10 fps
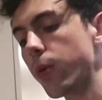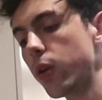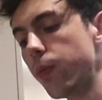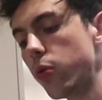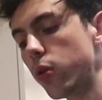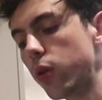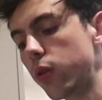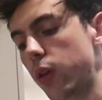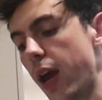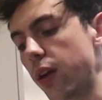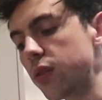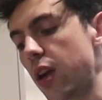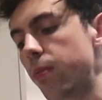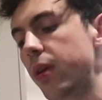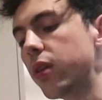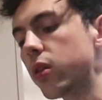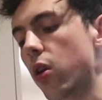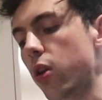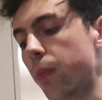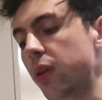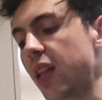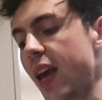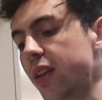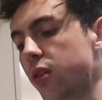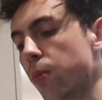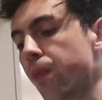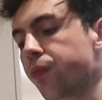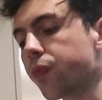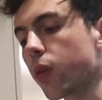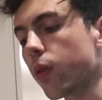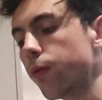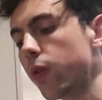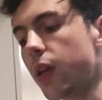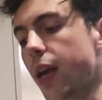I'm gonna put the outside bits on a plate for